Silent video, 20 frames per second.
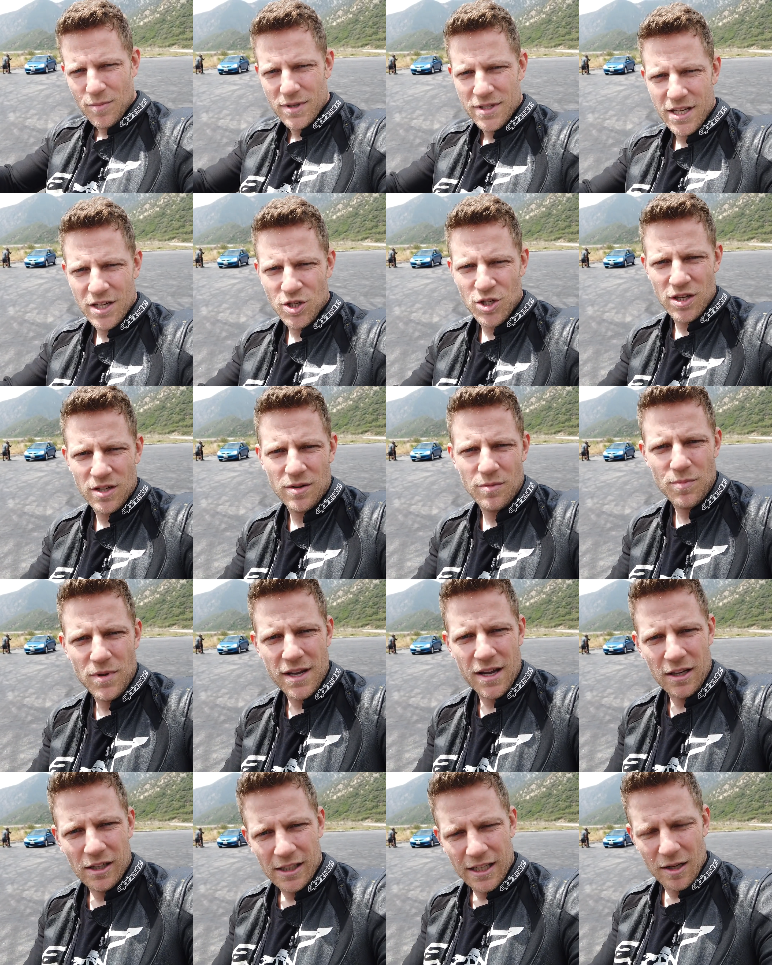position
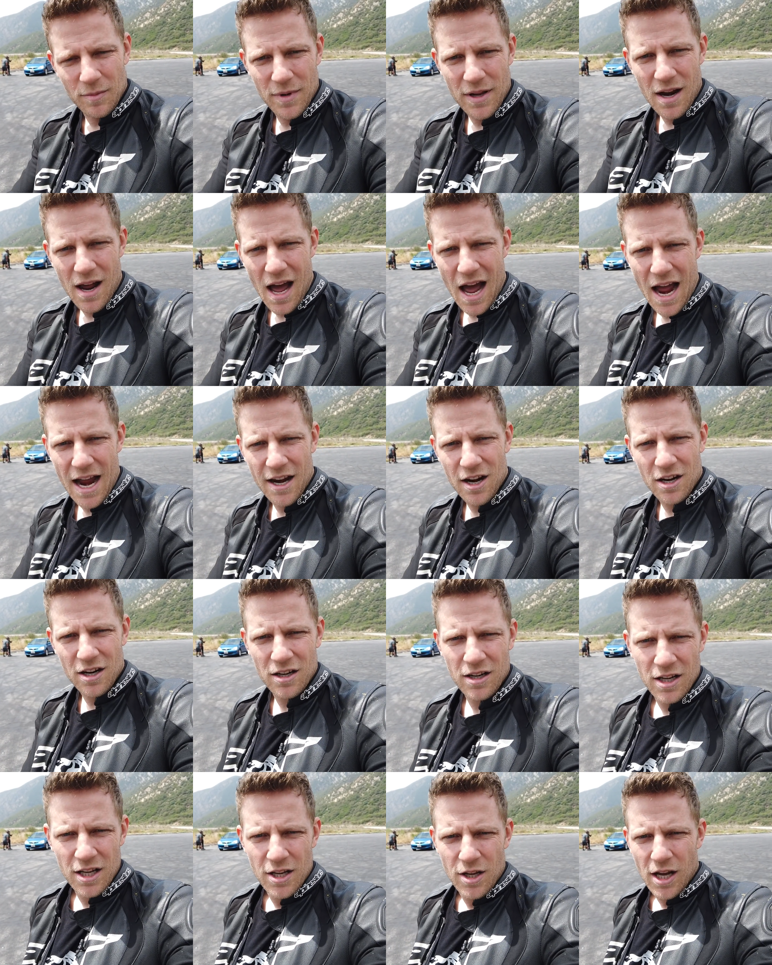being a little bit higher,
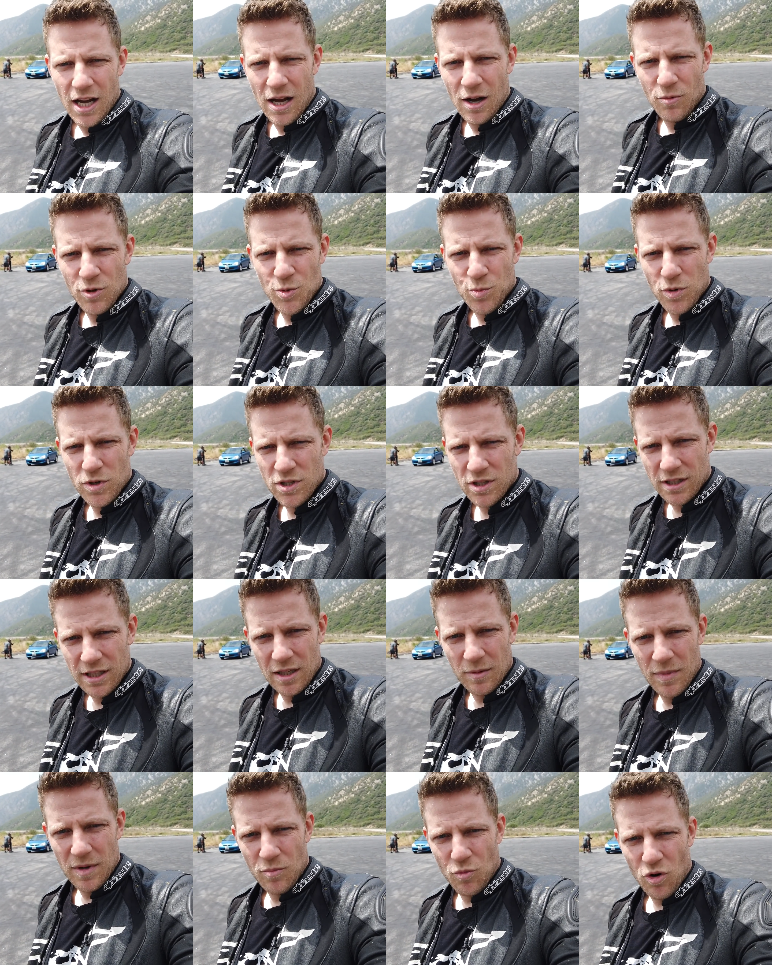which puts a little
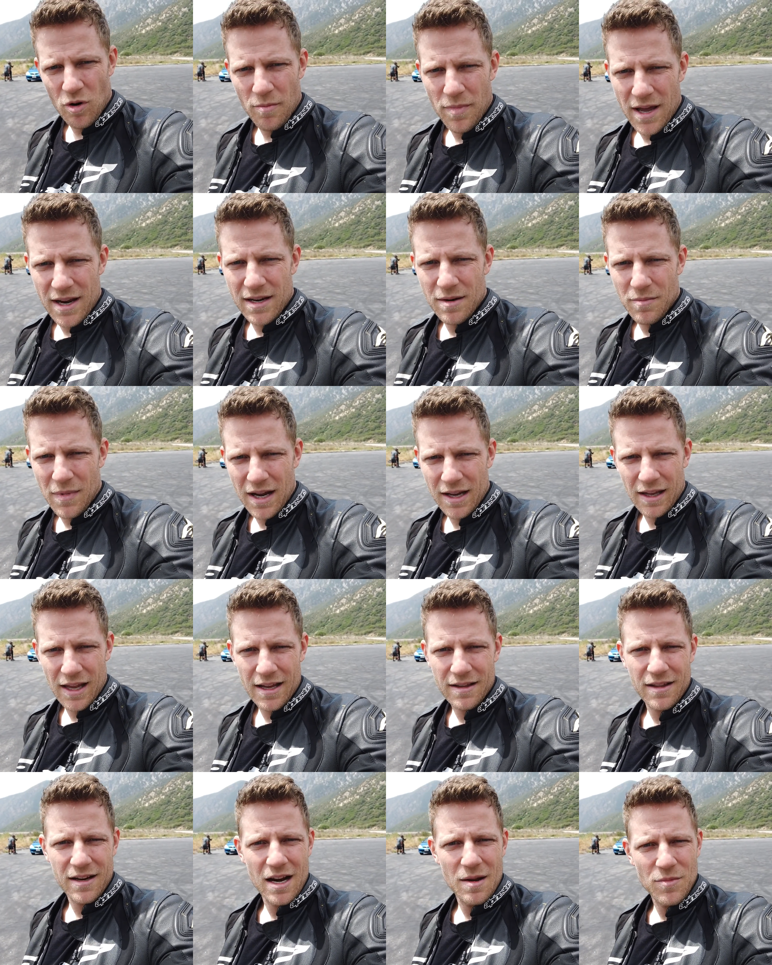bit more bend in my leg
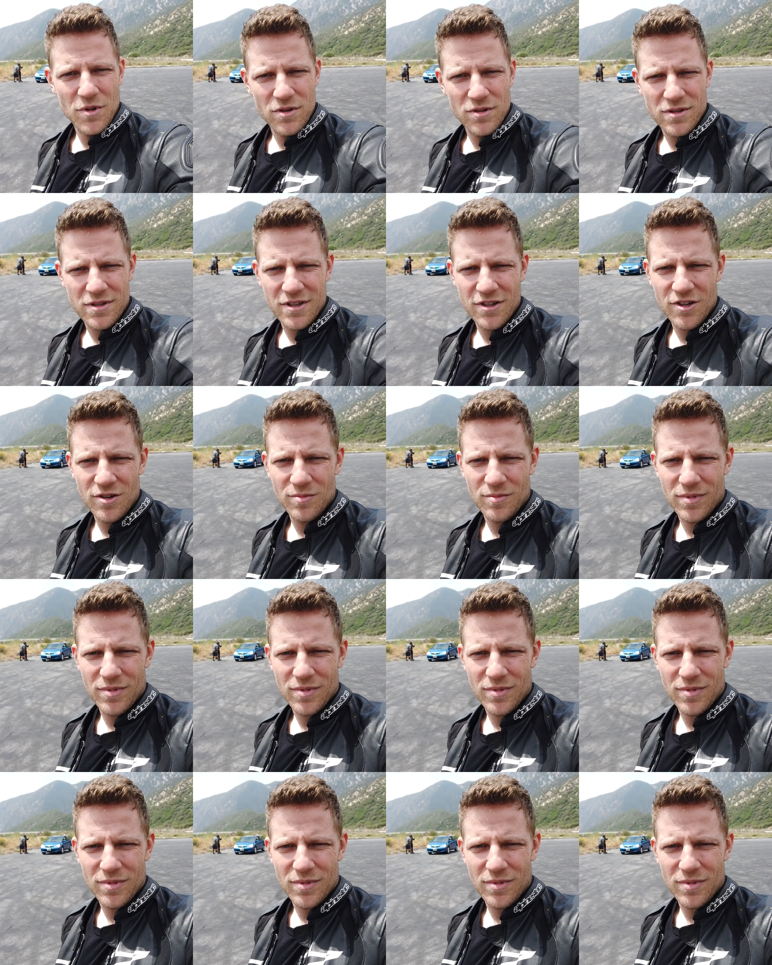than I'm used to,